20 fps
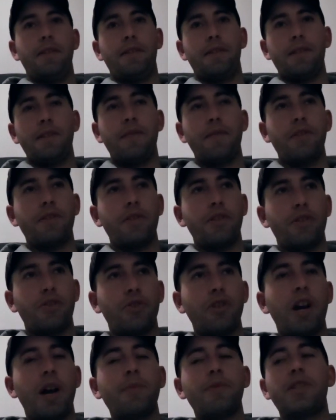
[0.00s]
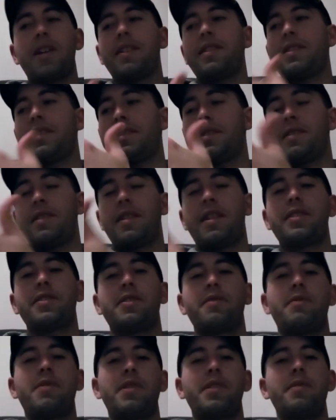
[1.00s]
Instead of using a drop shot, this is
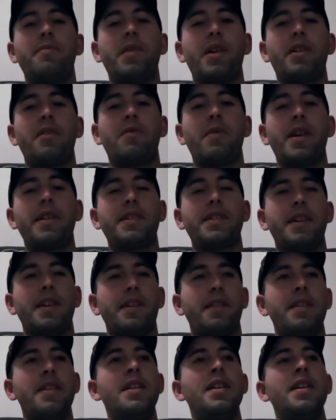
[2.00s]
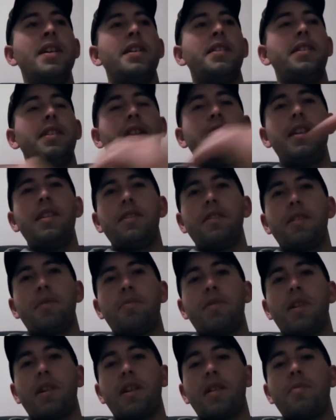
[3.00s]
actually one of the better ways. I can easily
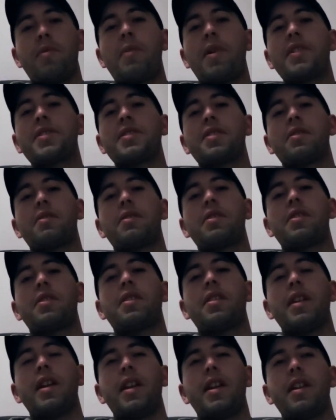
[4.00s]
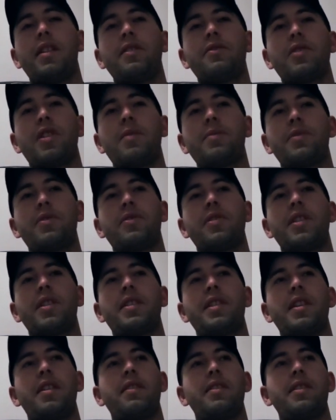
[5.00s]
pick it up on my sonar and it drops
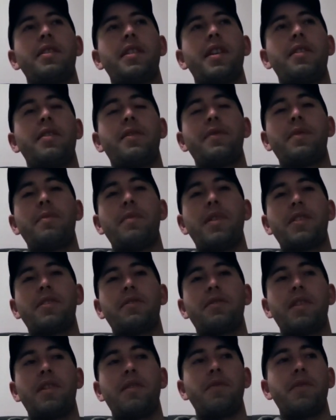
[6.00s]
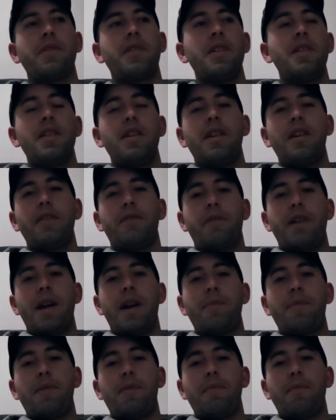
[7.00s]
straight down. And I don't have to mess around with
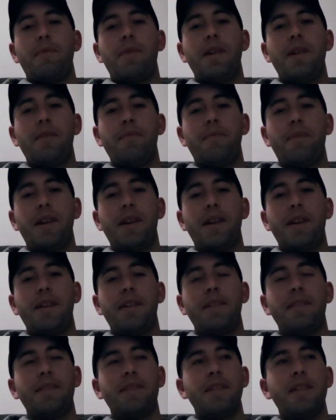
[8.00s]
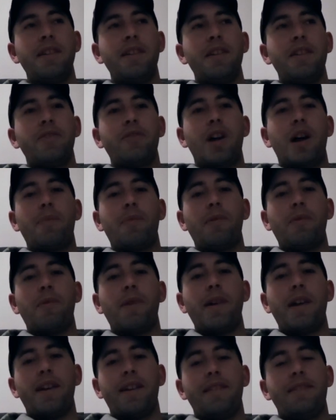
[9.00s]
unwrapping my dropper
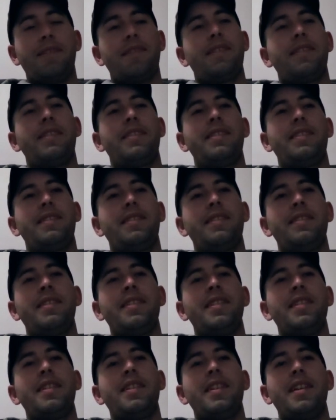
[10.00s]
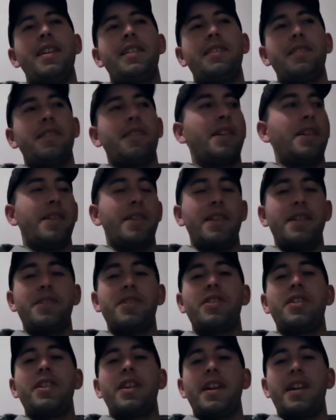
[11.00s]
weight, and it's a lot
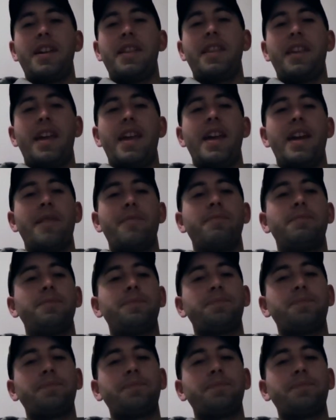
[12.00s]
easier to get in the game.